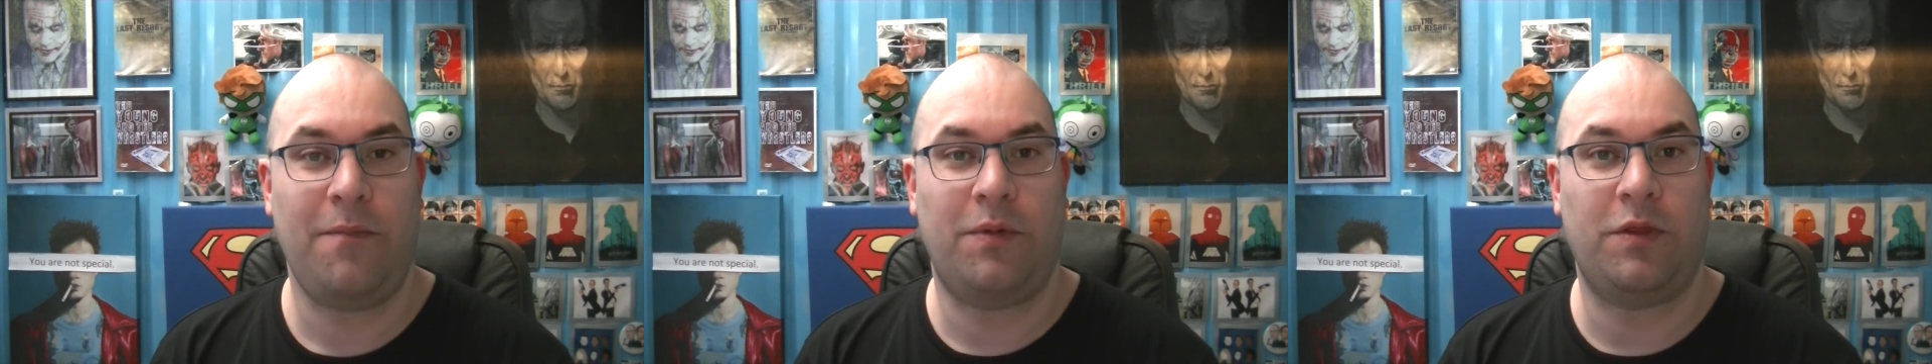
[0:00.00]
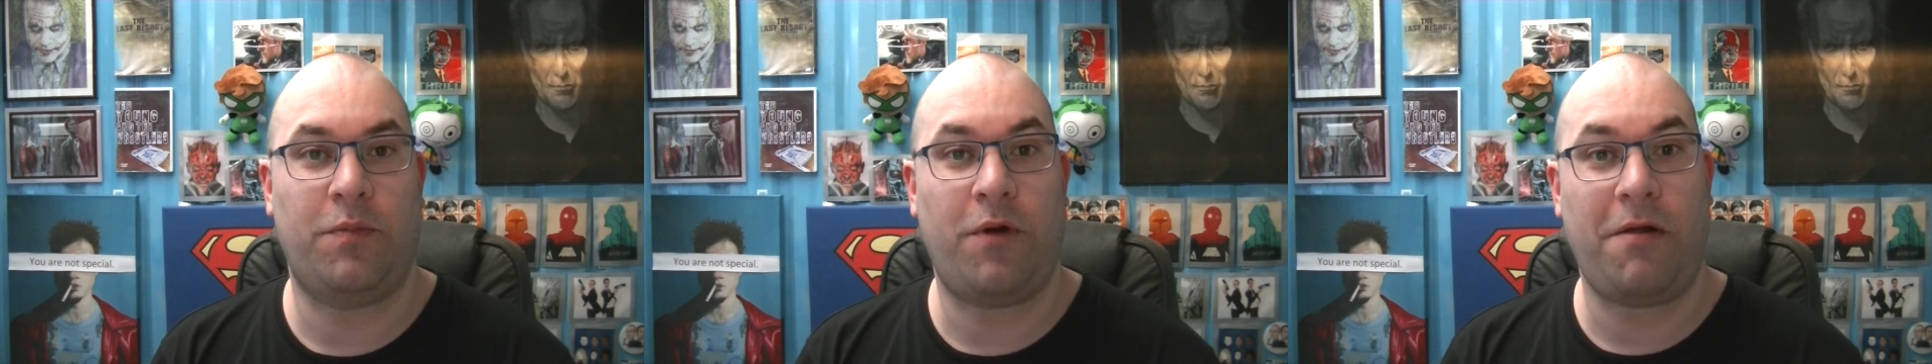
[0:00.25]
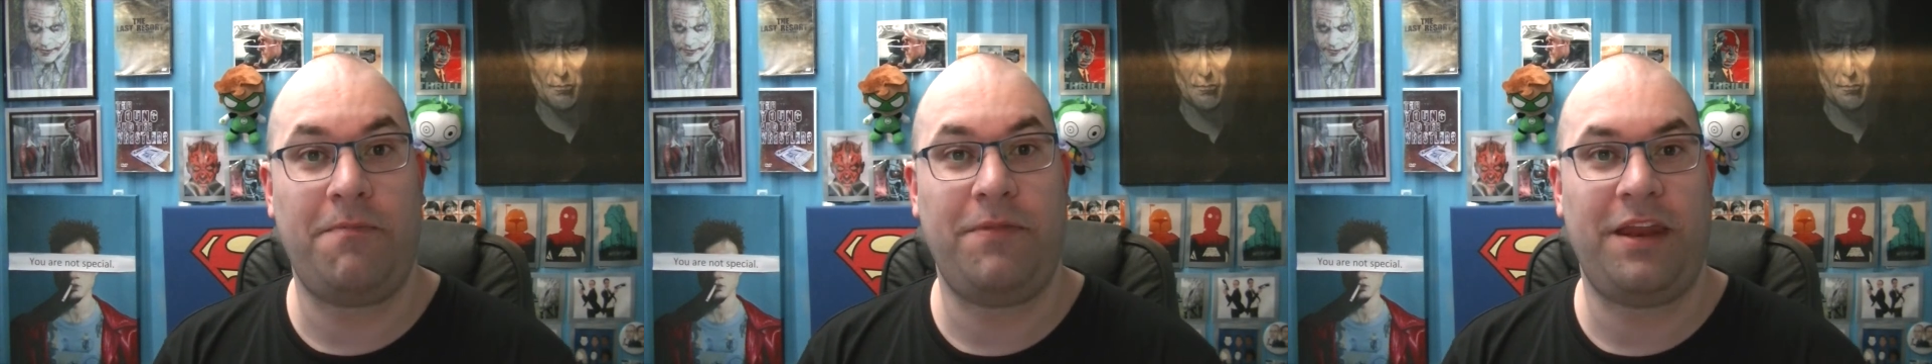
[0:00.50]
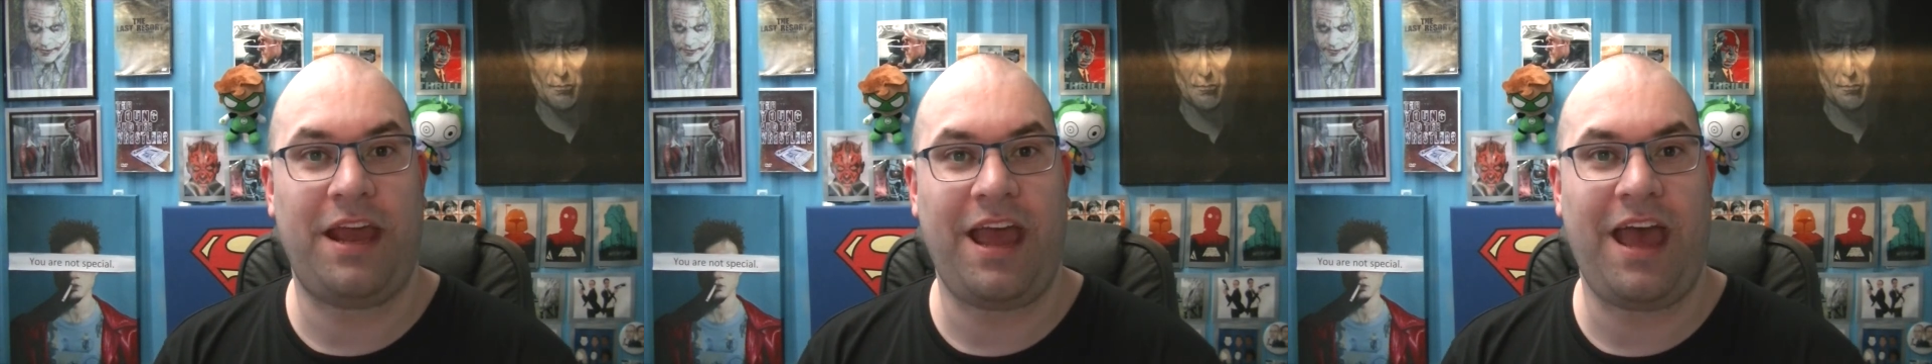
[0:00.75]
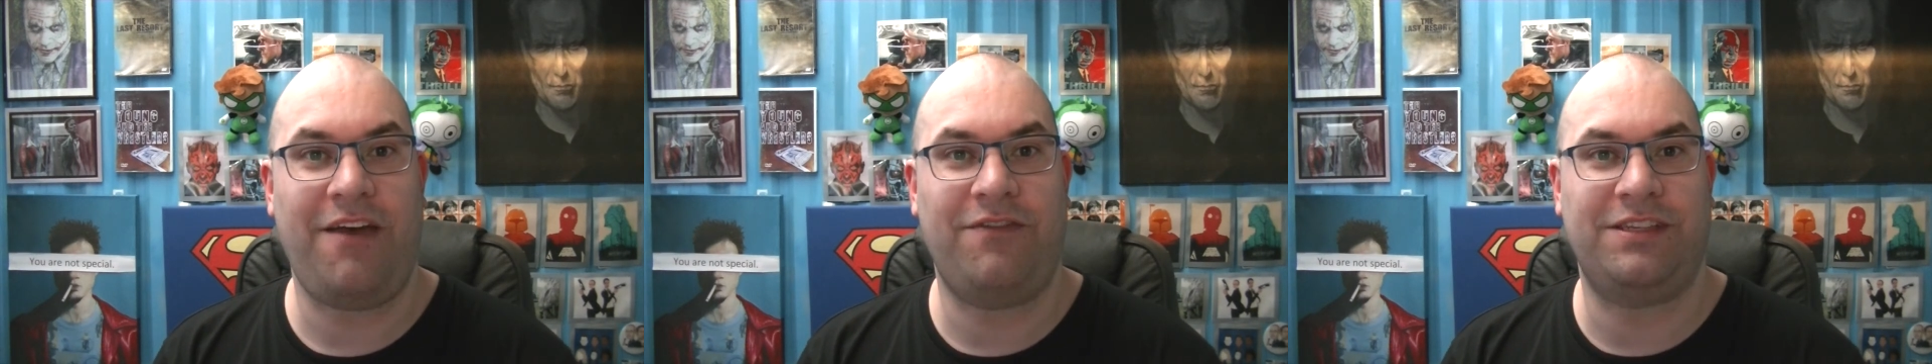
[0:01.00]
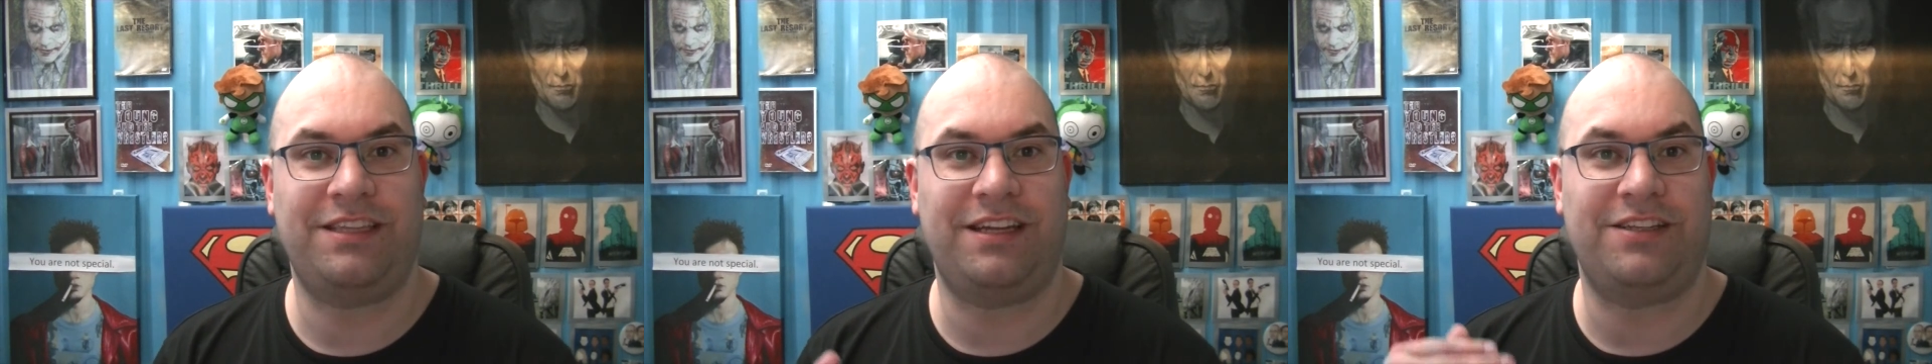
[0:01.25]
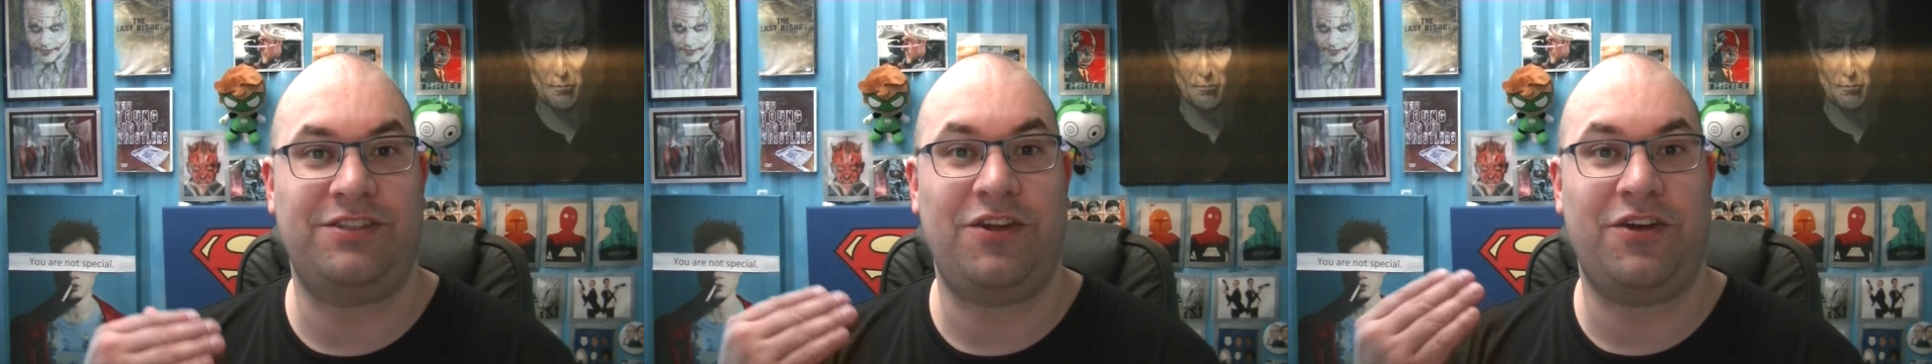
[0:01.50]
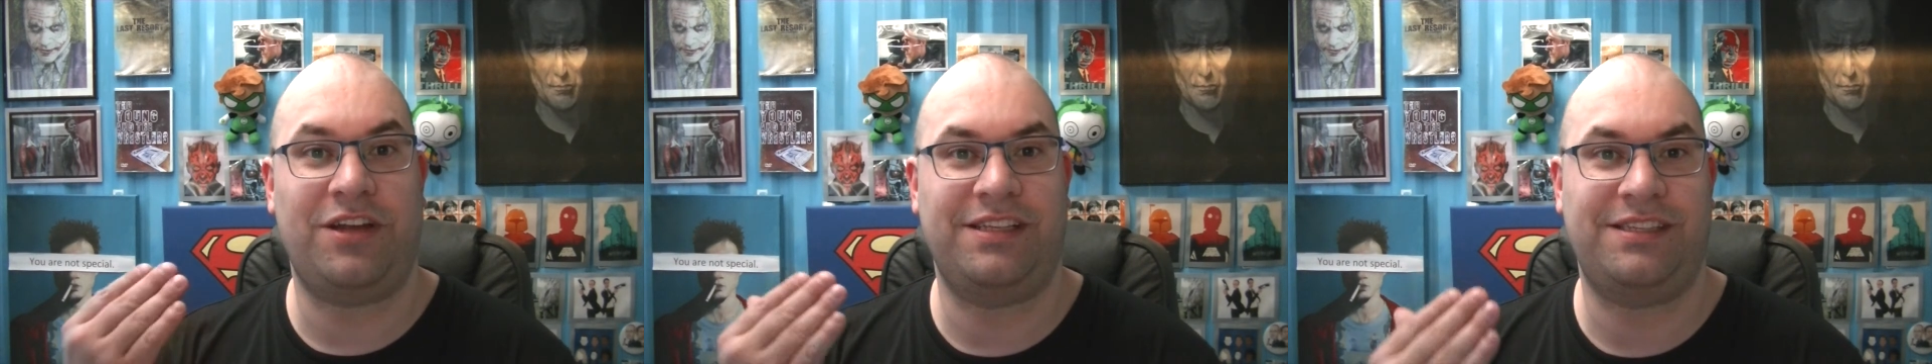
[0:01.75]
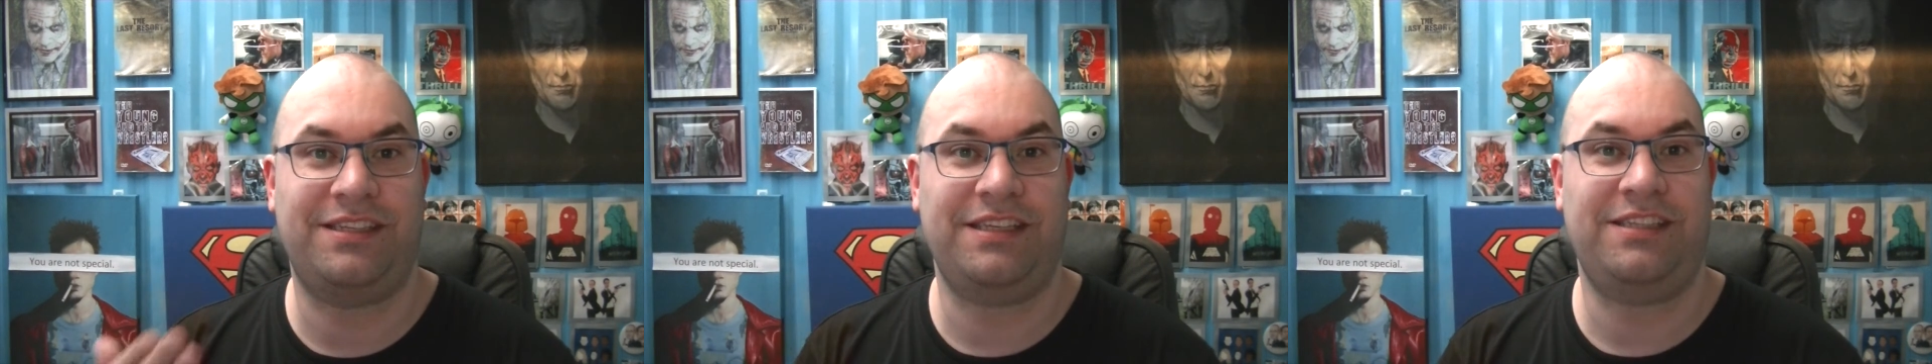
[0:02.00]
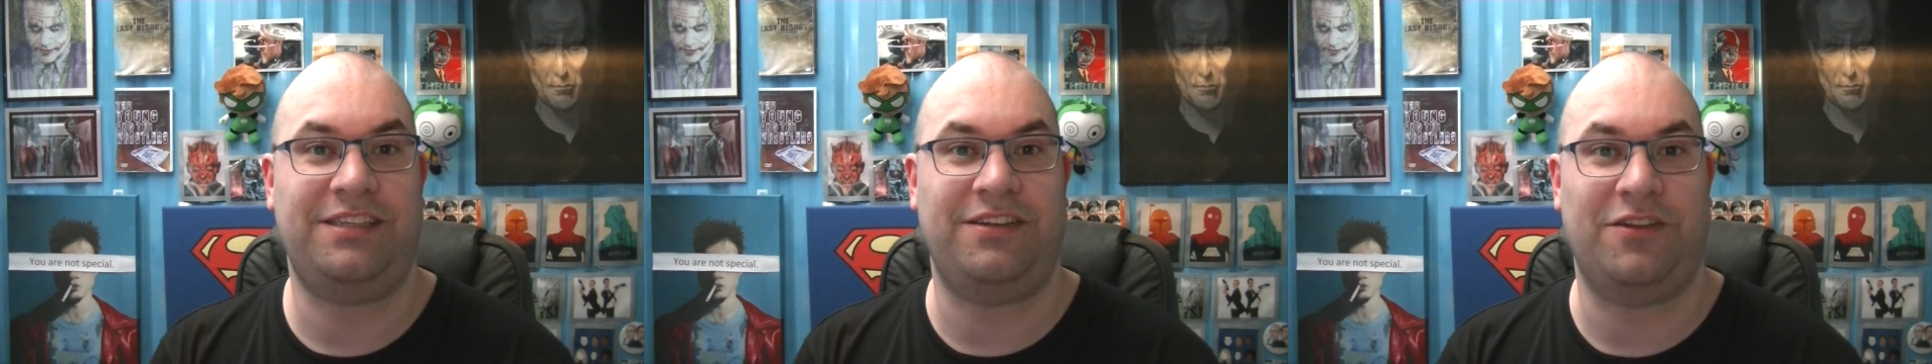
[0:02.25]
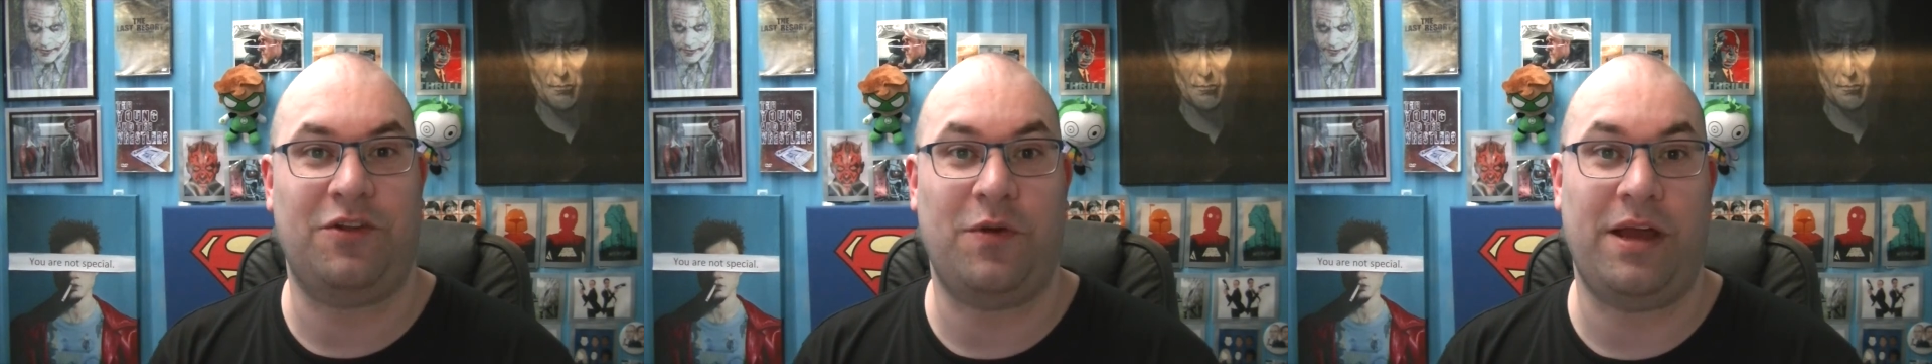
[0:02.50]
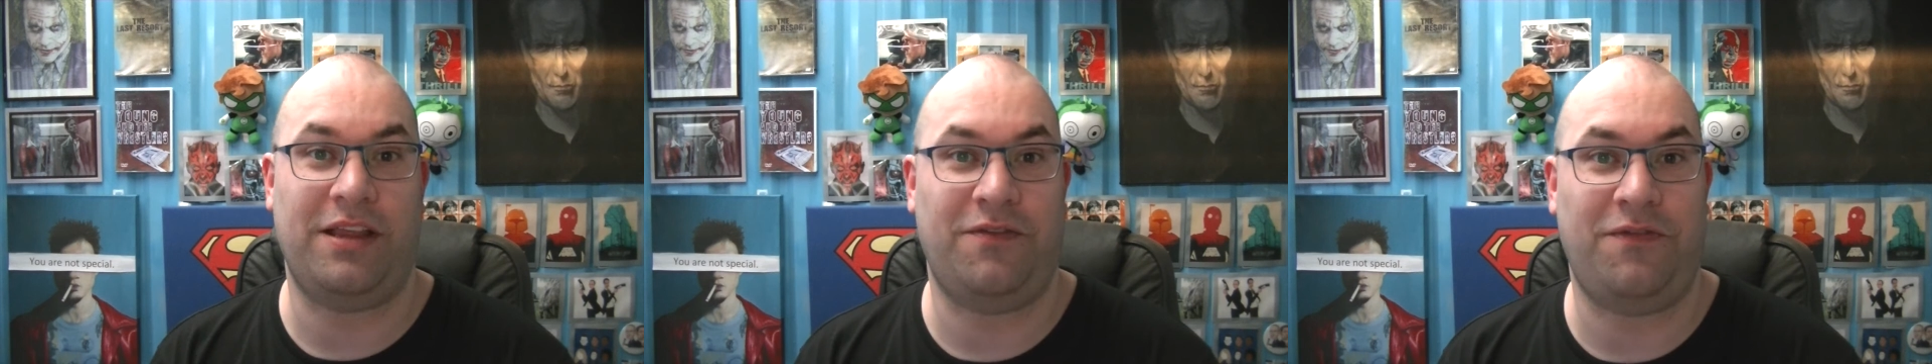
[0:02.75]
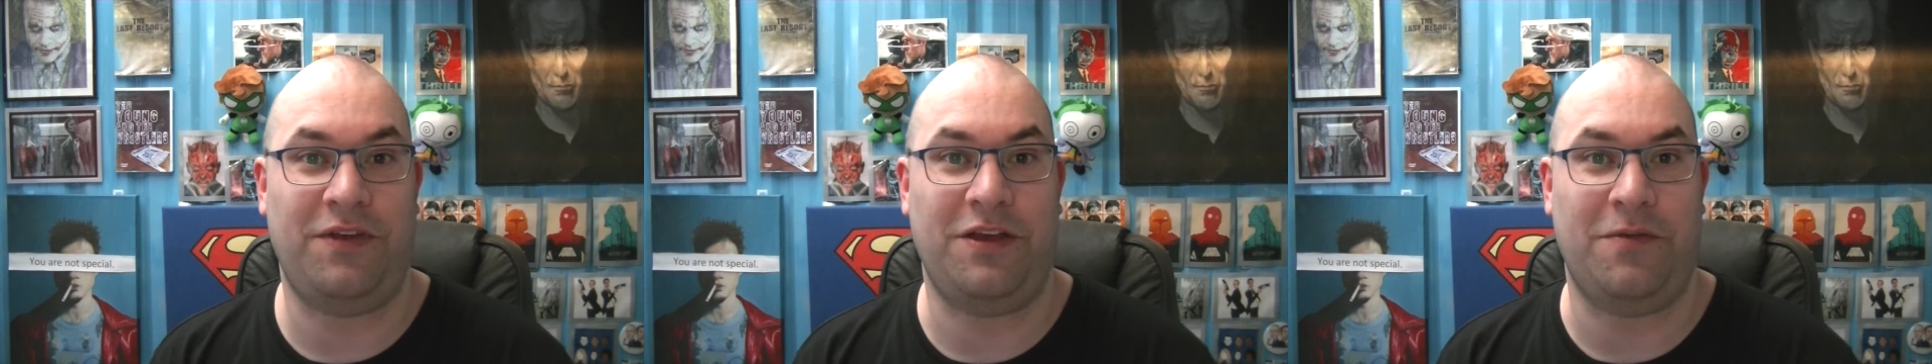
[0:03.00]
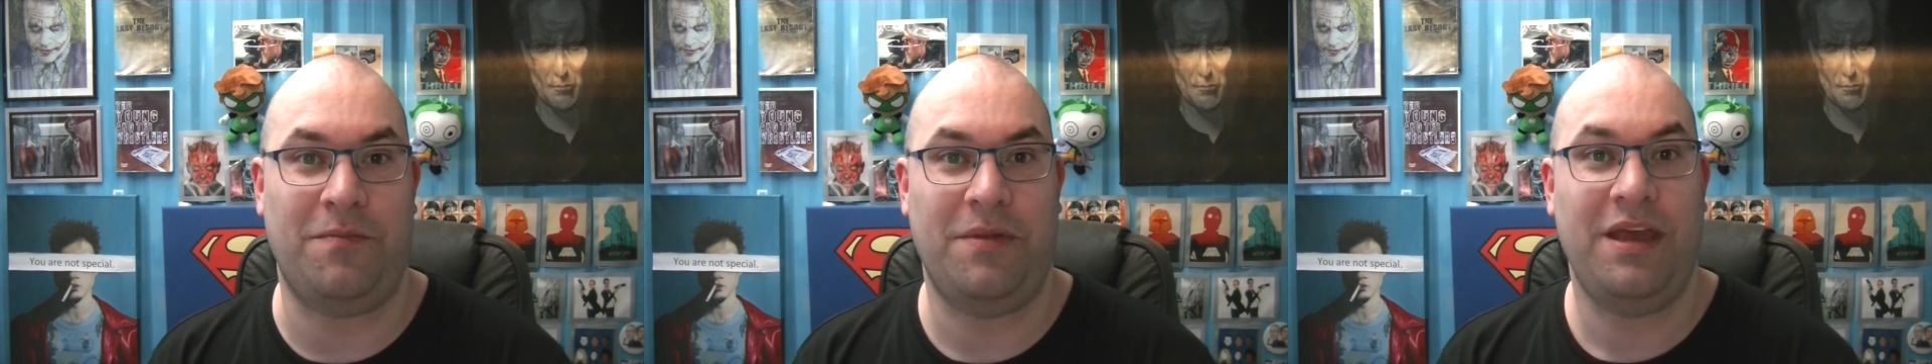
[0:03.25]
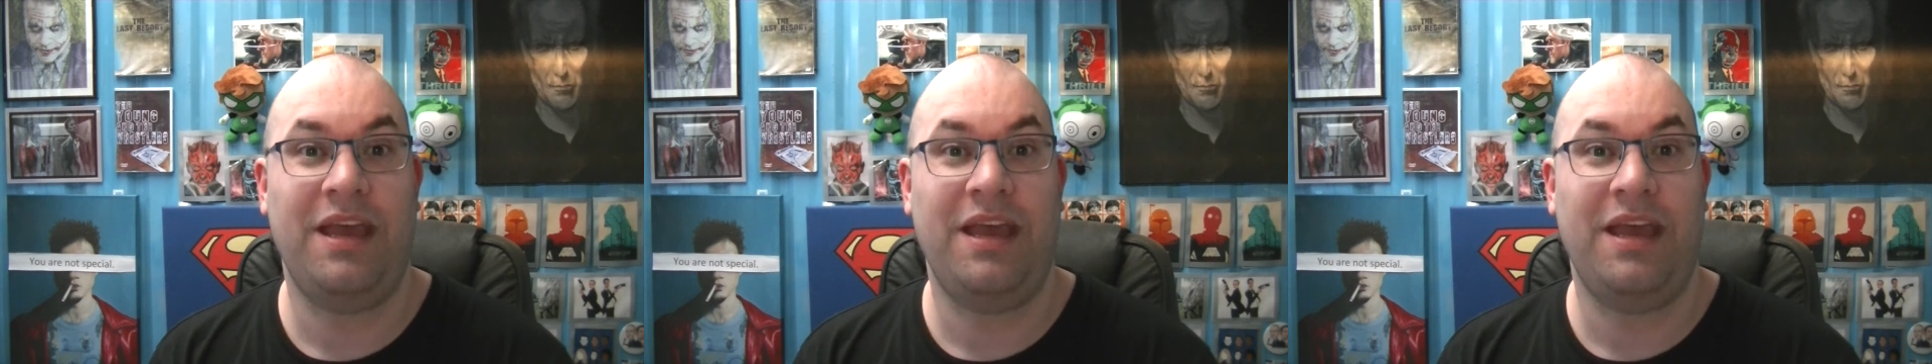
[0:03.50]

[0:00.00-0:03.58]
But the problem that I have is that it's not consistent throughout the film.